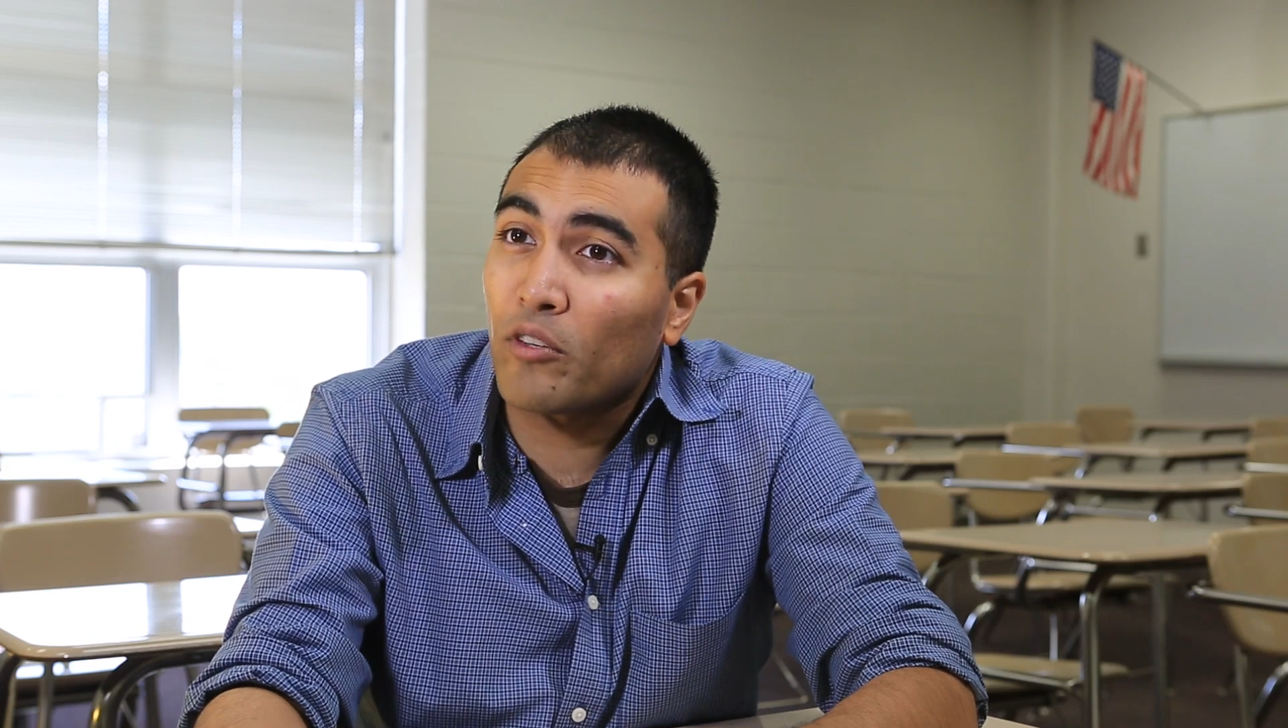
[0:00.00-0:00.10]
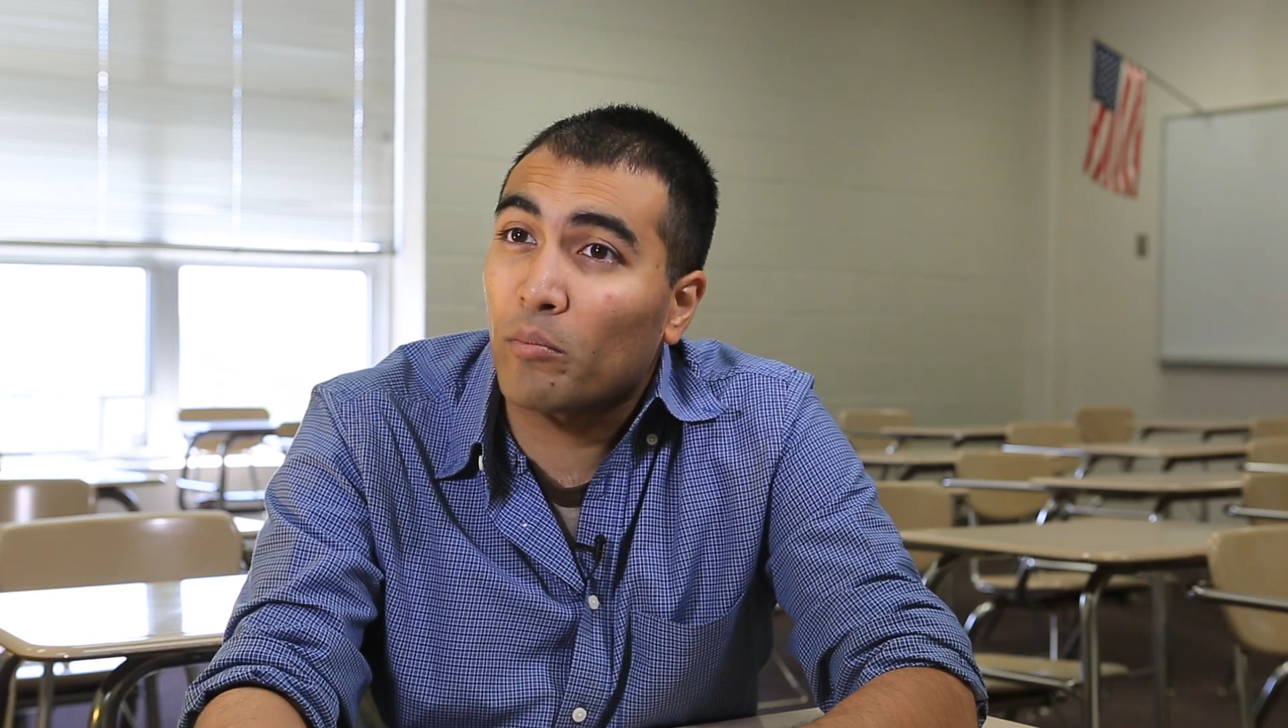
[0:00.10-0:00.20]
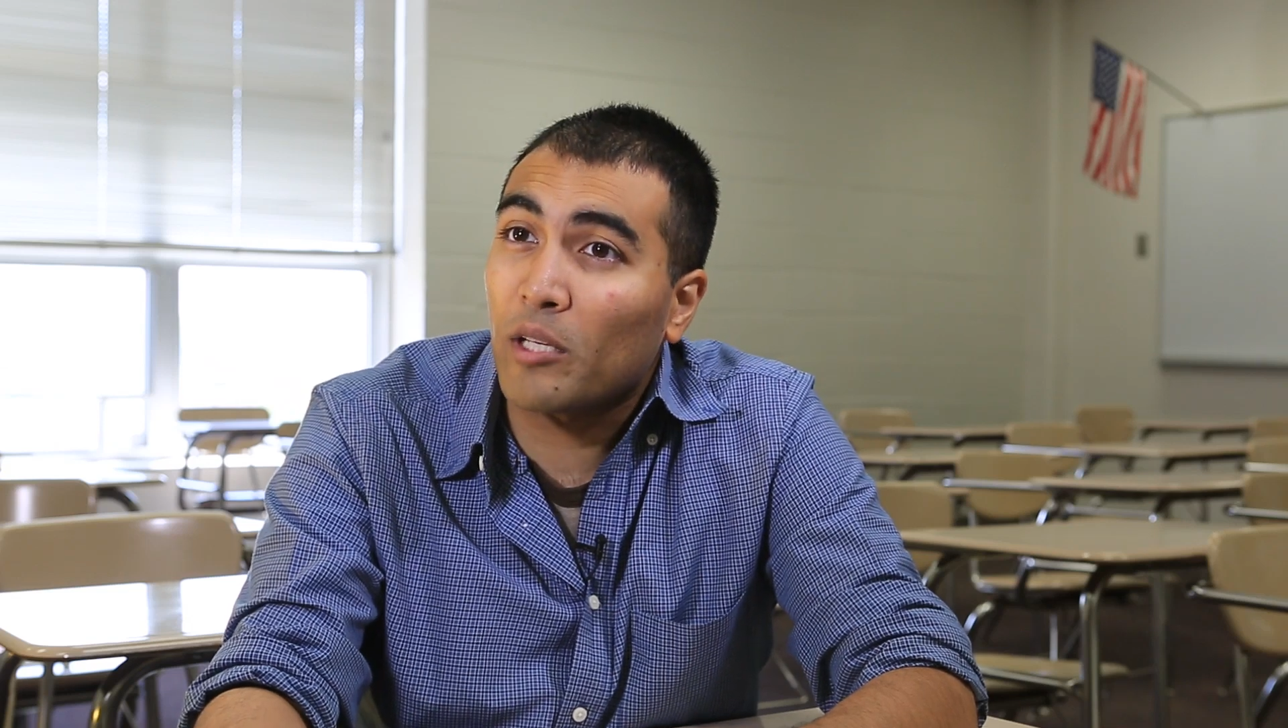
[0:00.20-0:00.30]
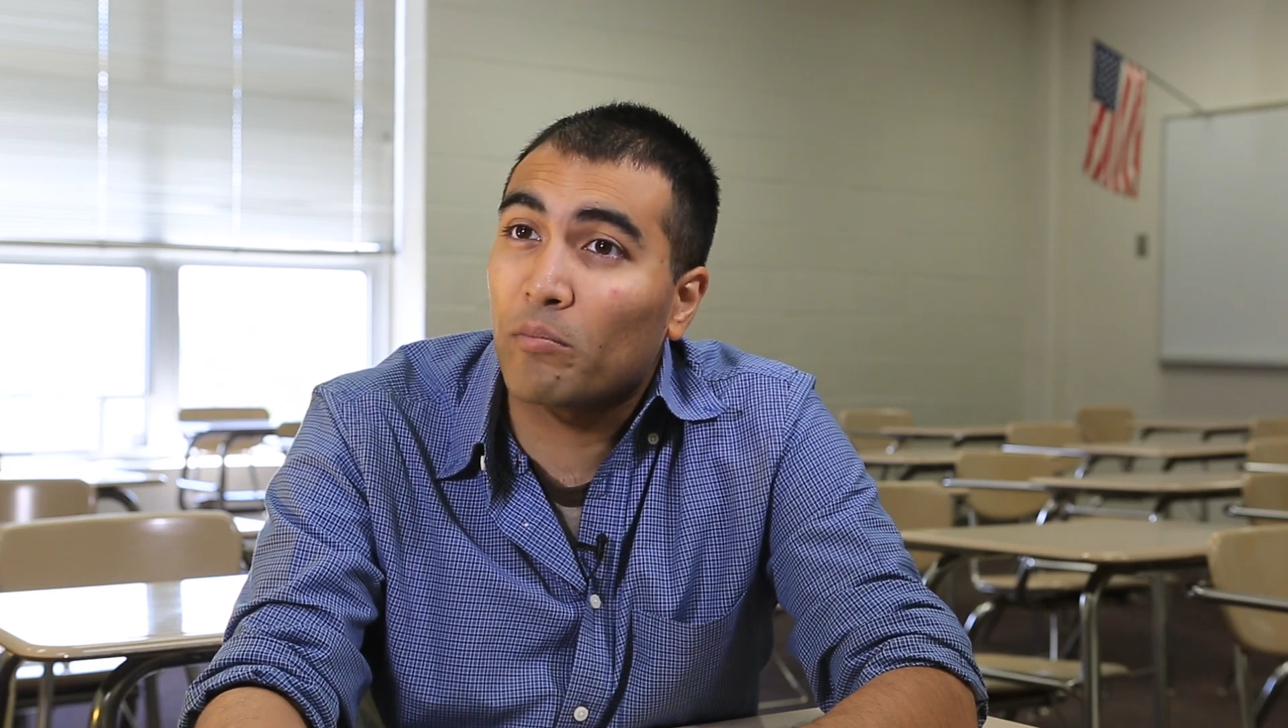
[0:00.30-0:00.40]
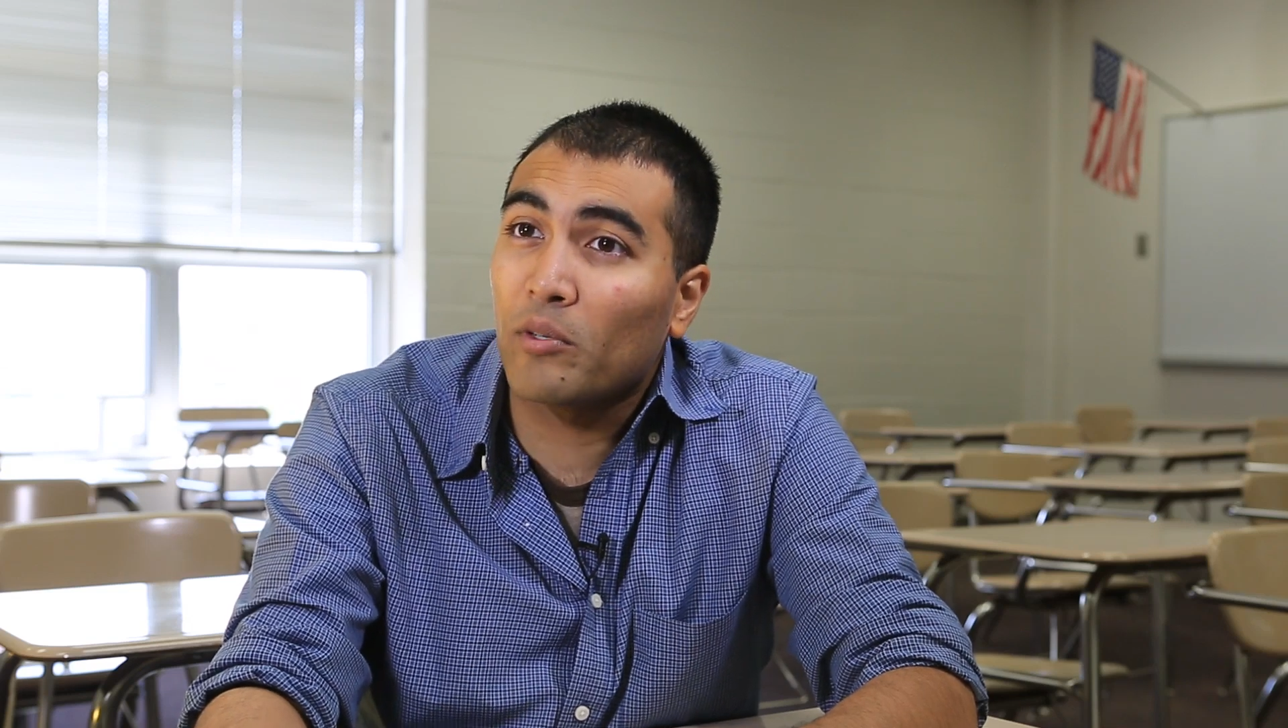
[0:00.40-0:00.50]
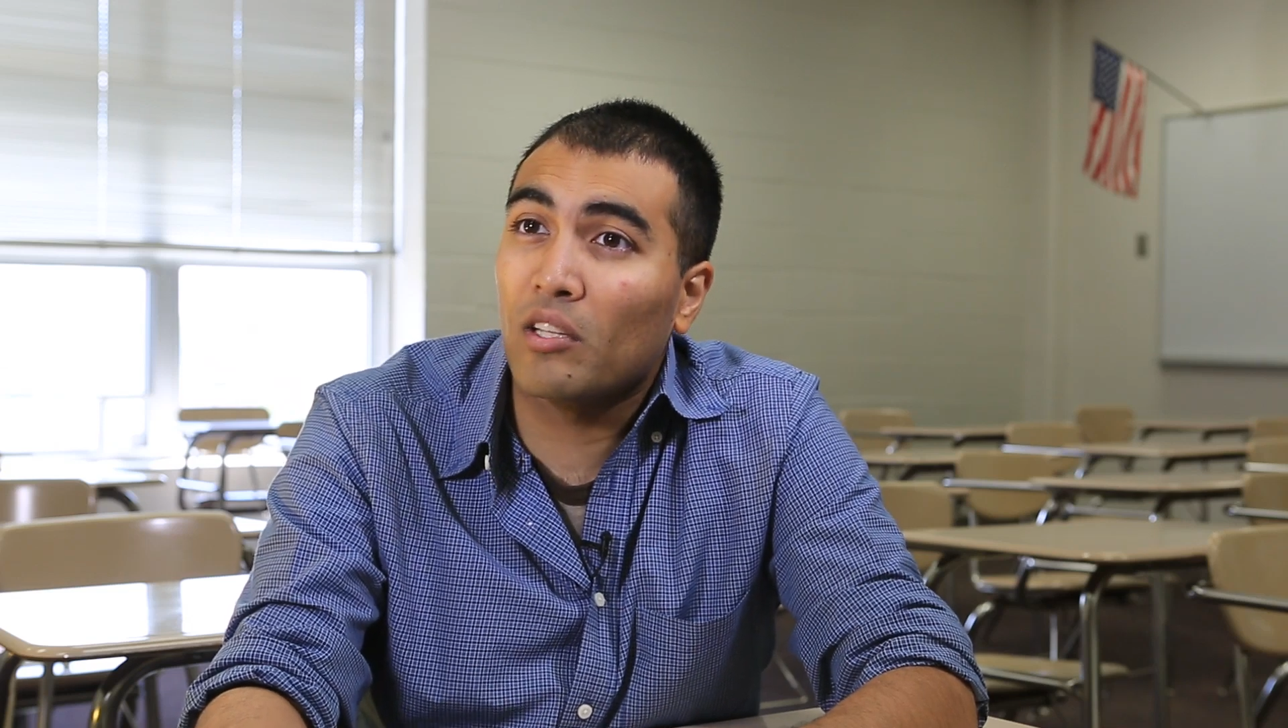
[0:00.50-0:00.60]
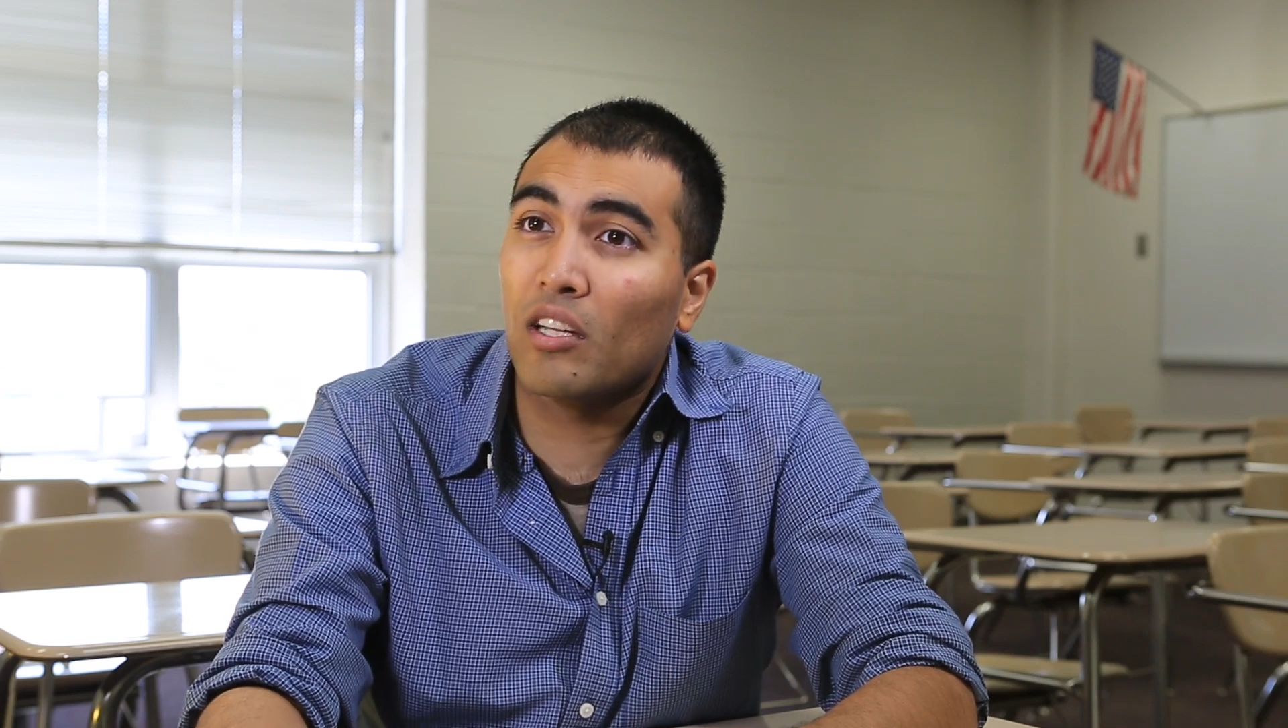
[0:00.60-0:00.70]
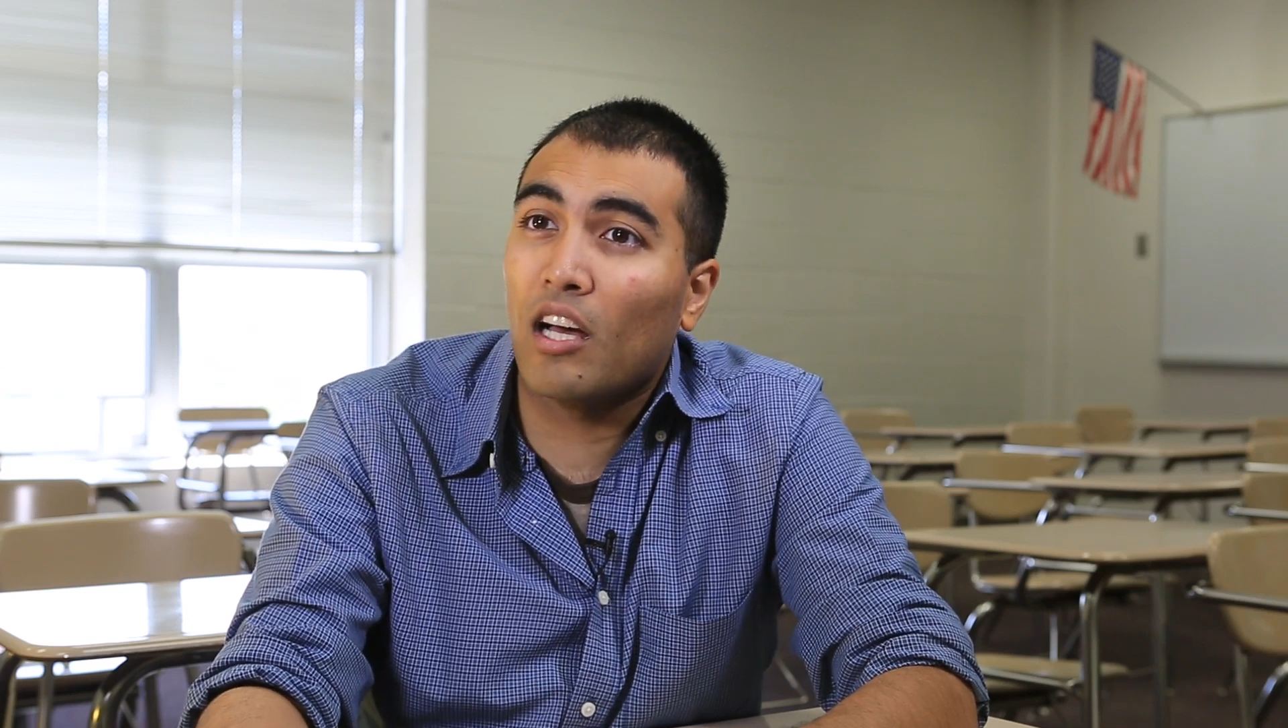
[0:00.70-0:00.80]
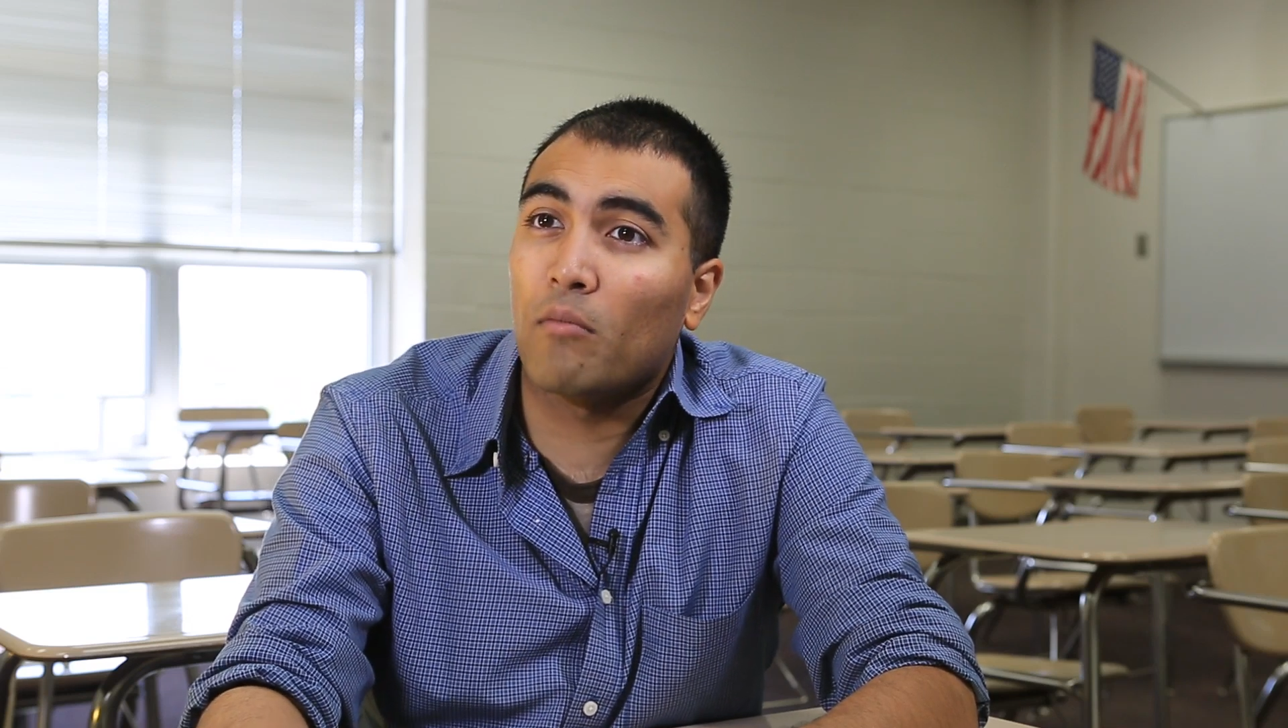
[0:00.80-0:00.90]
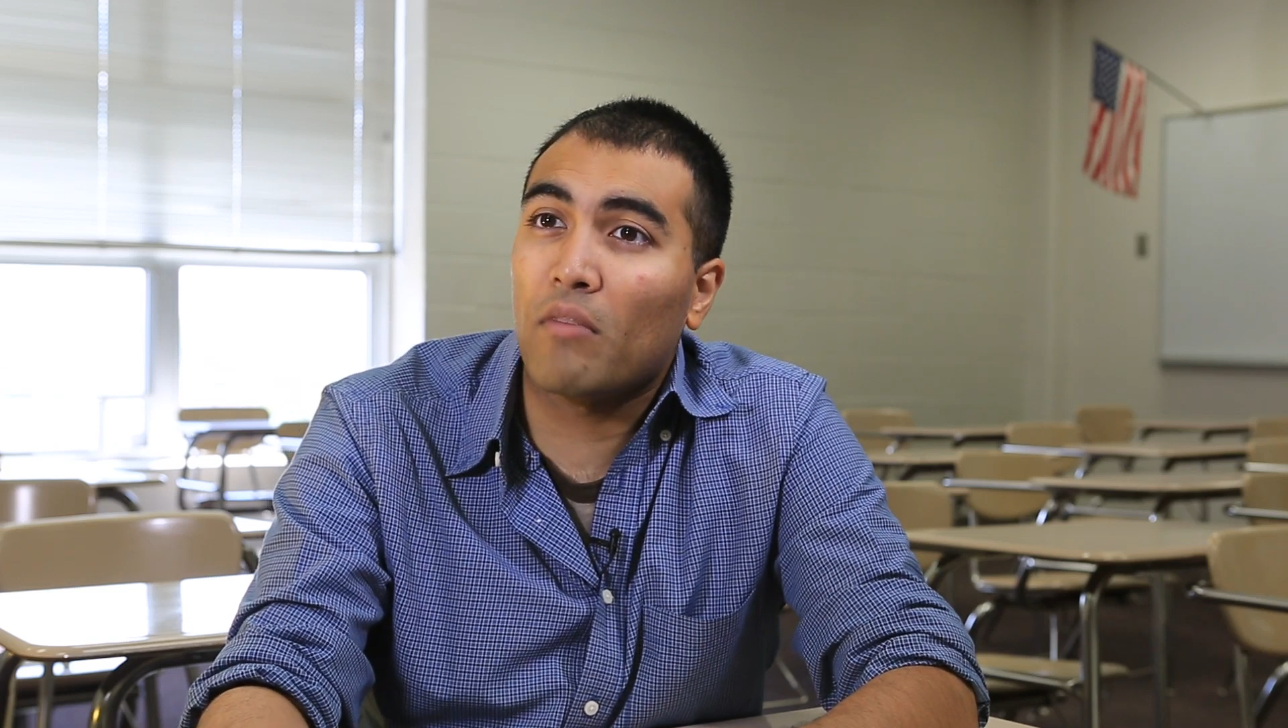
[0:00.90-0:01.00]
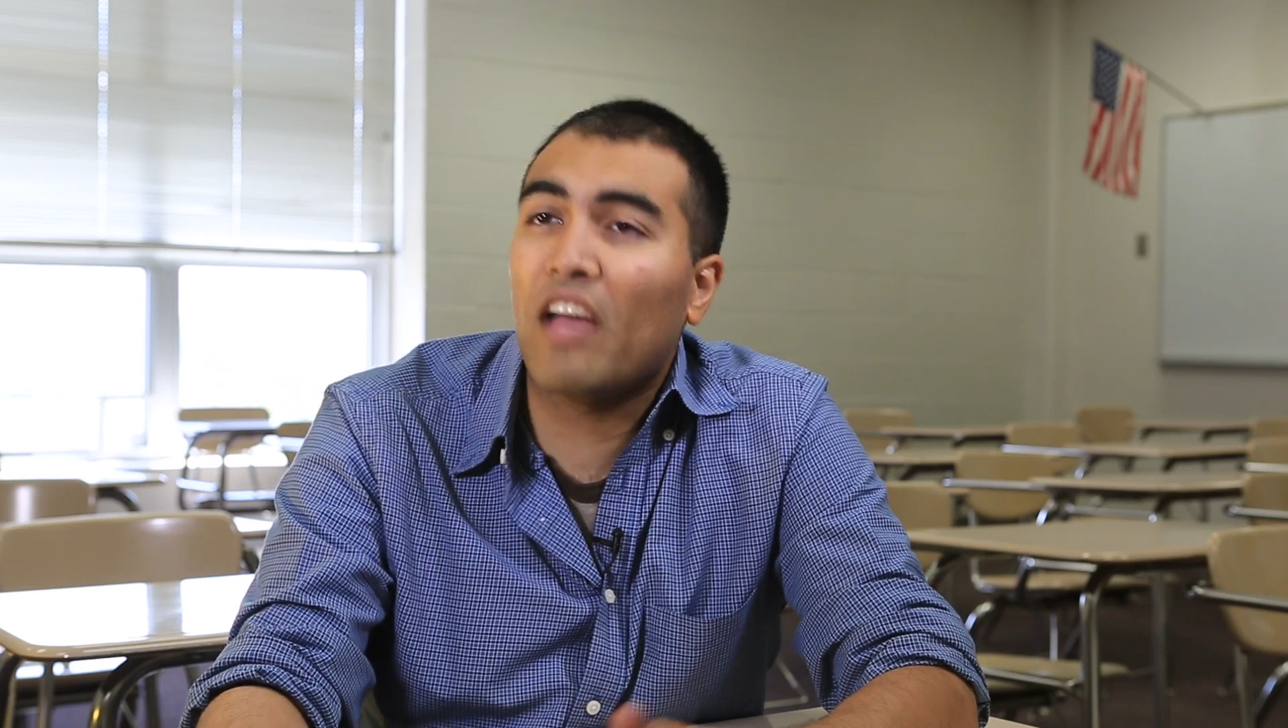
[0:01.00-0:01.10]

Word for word: for people, um,